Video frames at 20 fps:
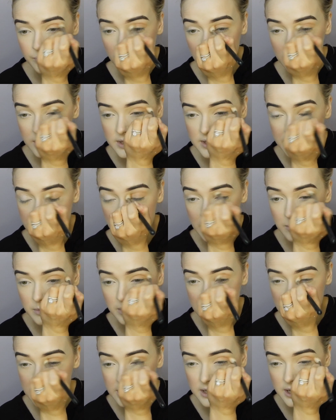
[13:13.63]

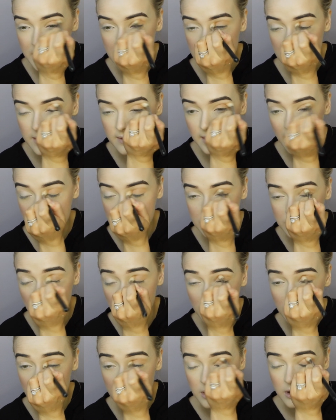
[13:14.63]
seamlessly, and that's
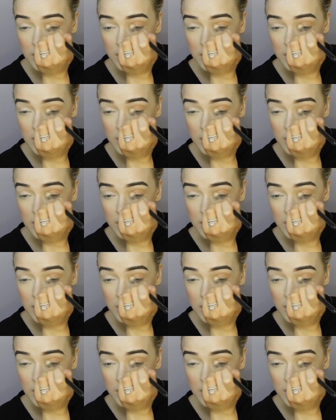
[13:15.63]
what